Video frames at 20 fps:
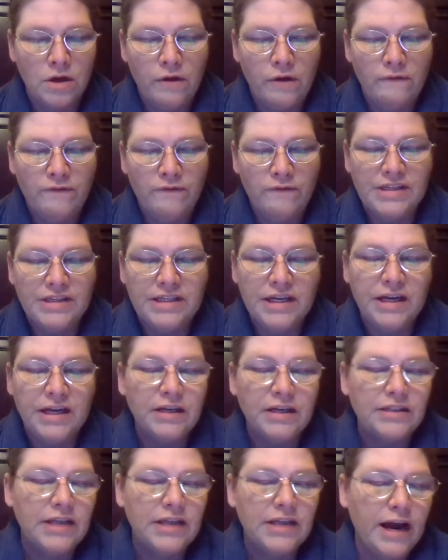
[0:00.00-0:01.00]
Fatigue
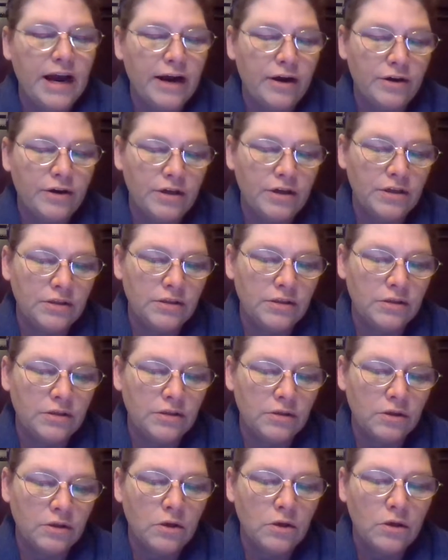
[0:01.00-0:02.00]
and
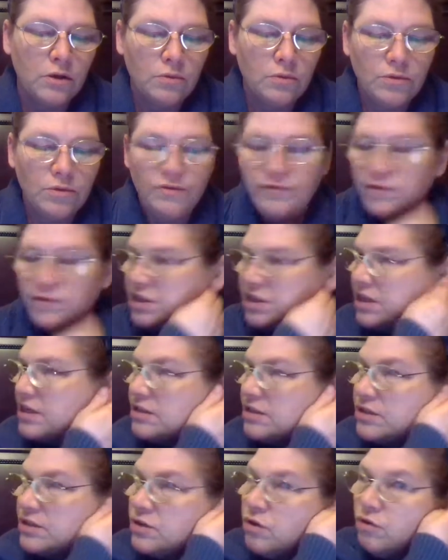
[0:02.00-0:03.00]
tiredness. Well,
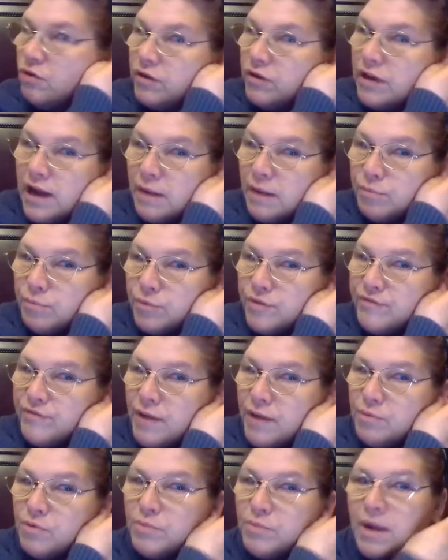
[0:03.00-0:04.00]
fatigue's an overlap with
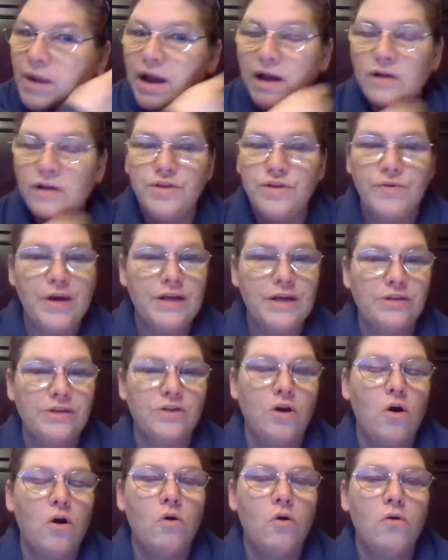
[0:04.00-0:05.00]
fibromyalgia, right?
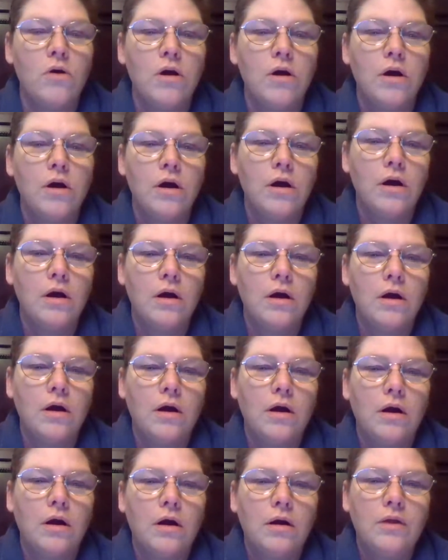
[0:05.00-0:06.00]
So
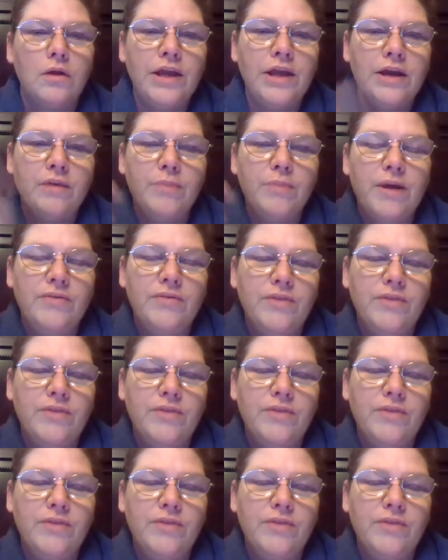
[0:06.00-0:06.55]
think about